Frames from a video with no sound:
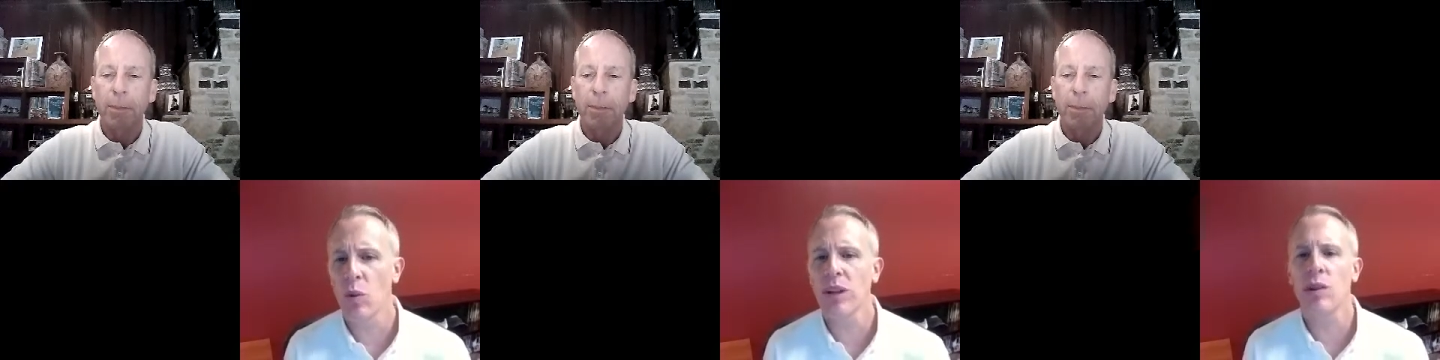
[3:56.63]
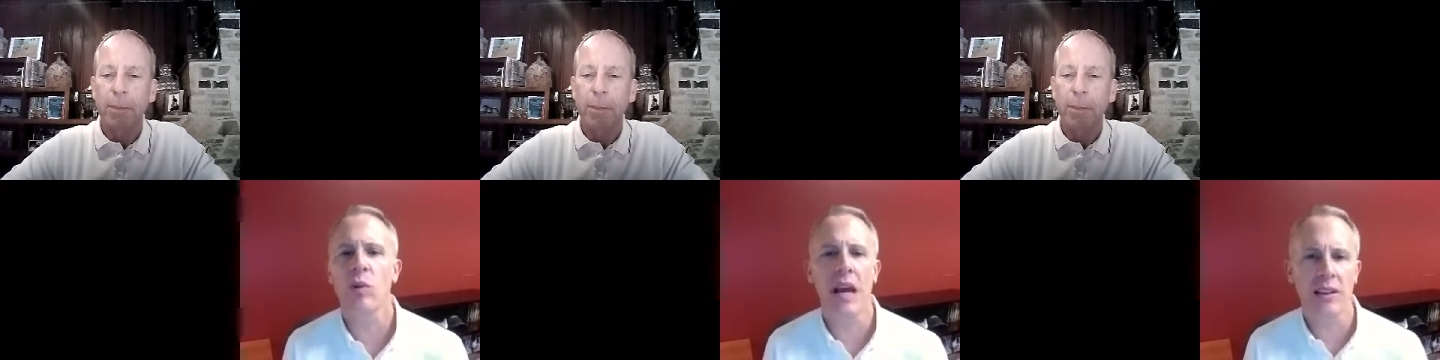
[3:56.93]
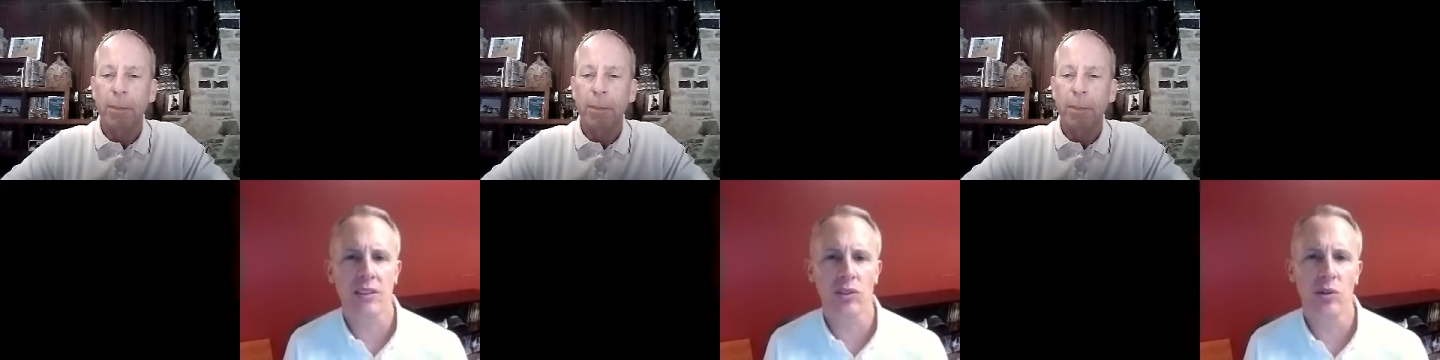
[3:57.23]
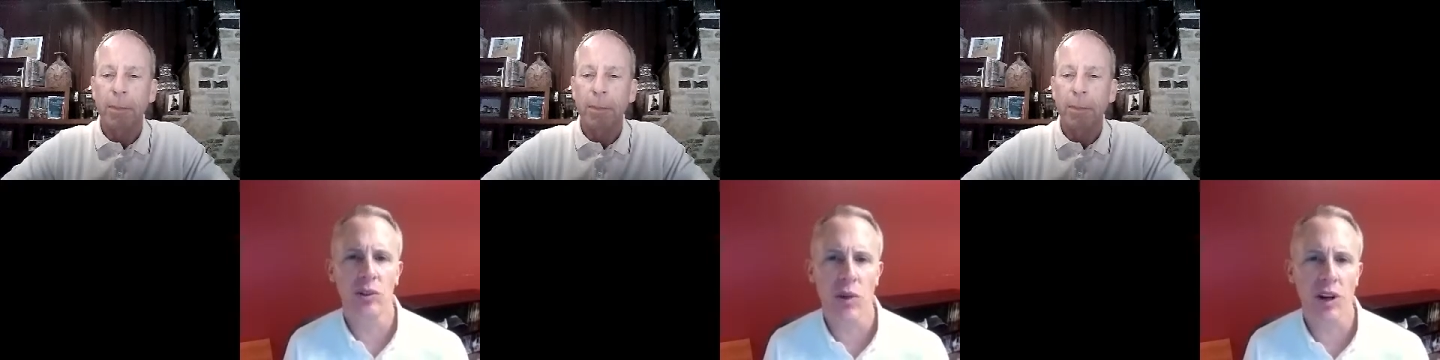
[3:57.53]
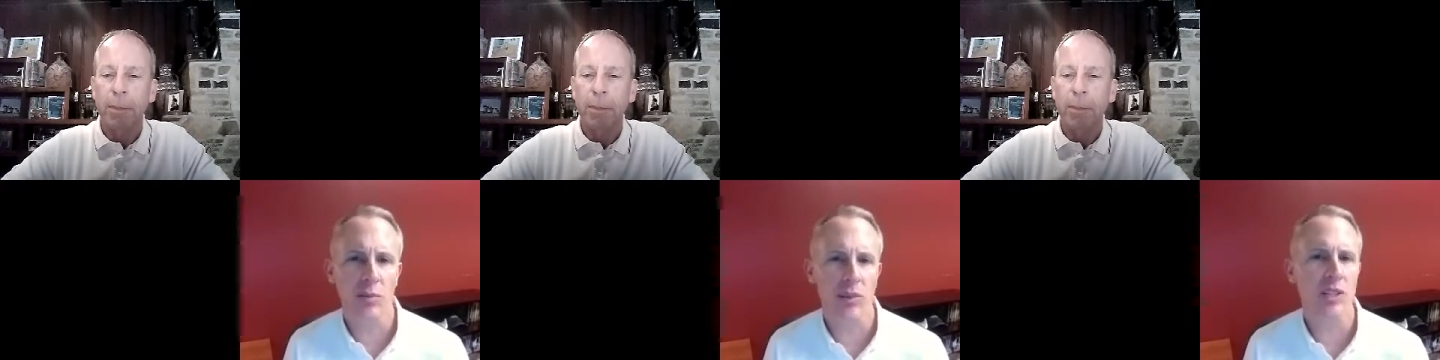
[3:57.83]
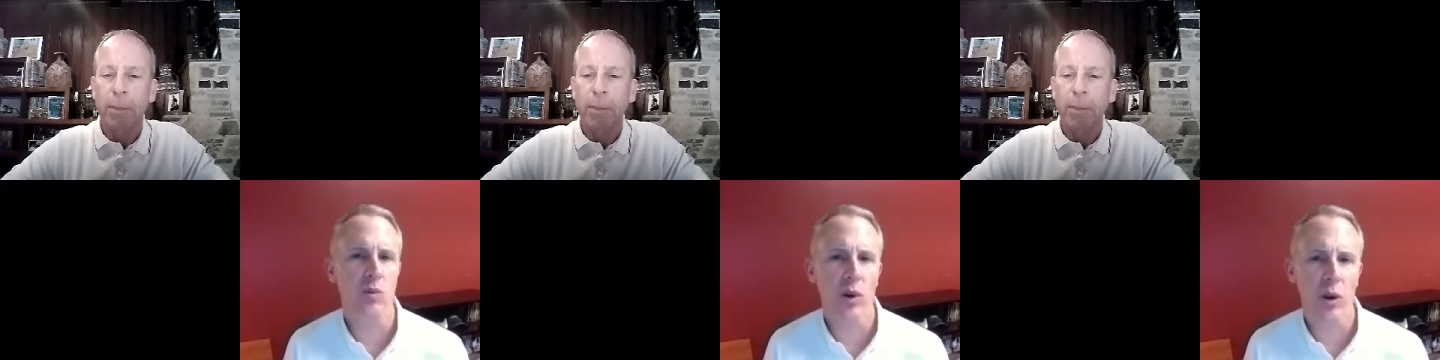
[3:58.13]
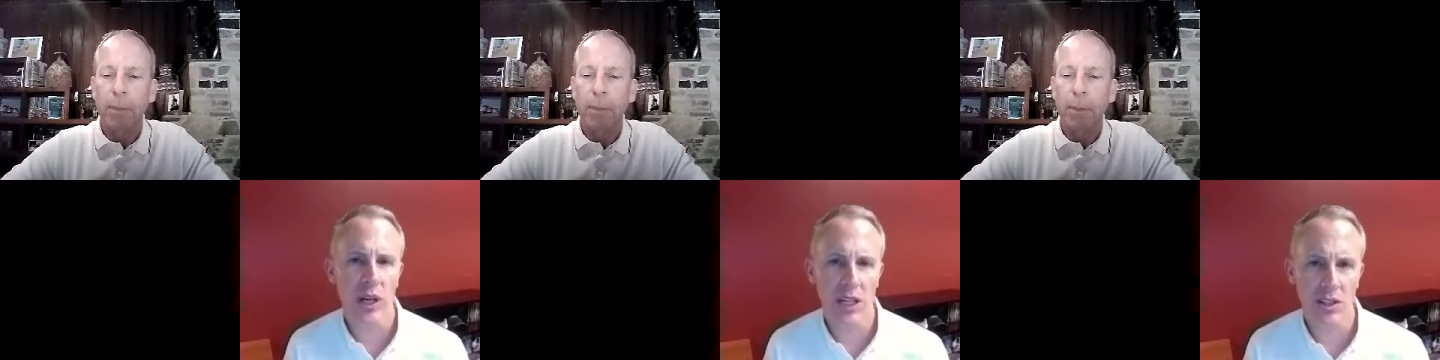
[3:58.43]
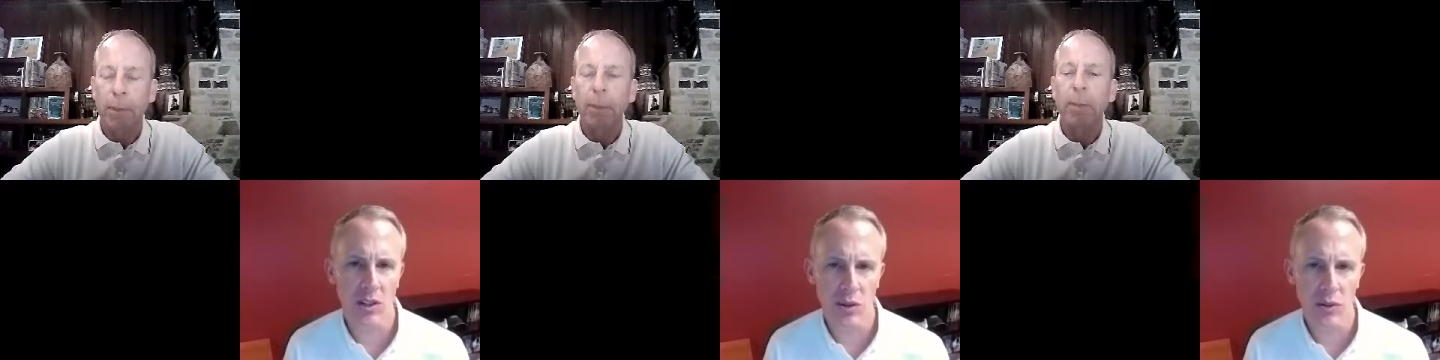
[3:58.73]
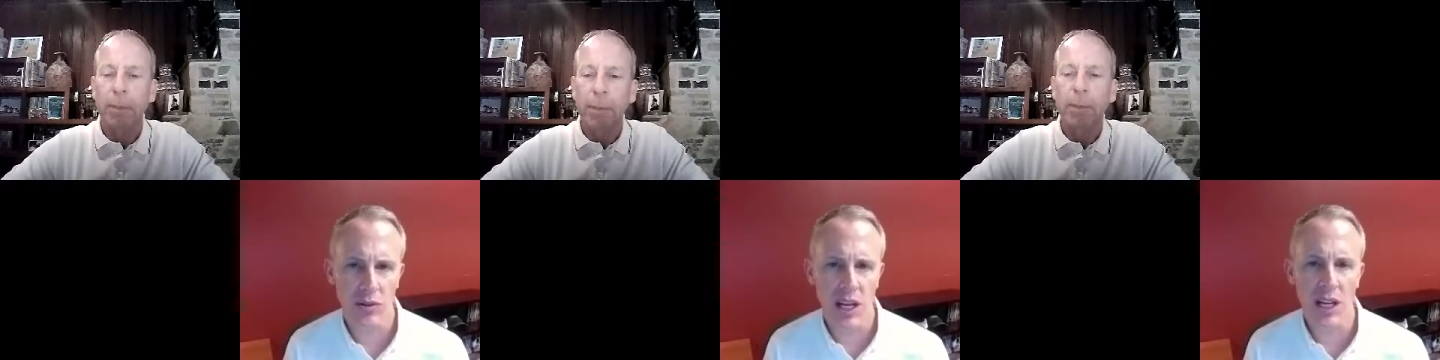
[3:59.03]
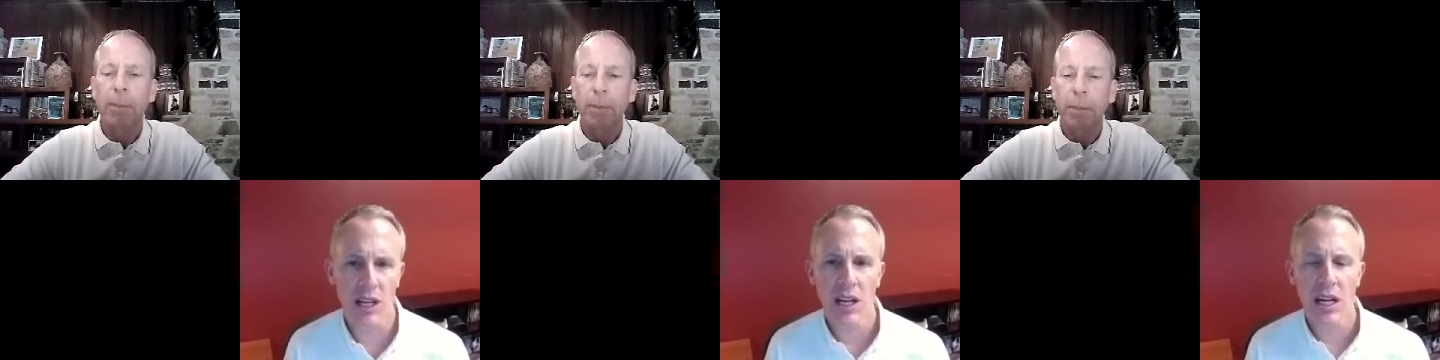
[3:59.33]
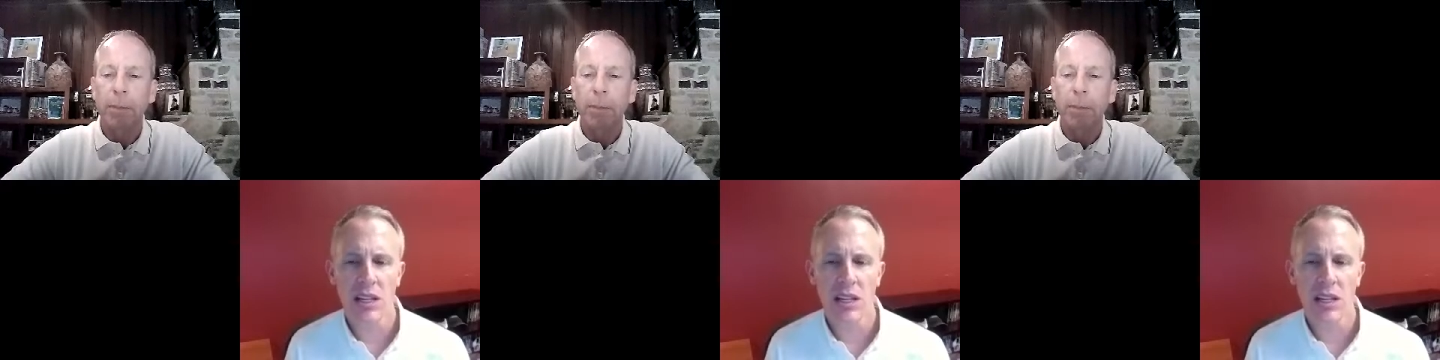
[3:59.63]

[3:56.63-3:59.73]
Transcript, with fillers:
Speaker 1: What are they reacting to in the marketplace, and what do I need to do for that?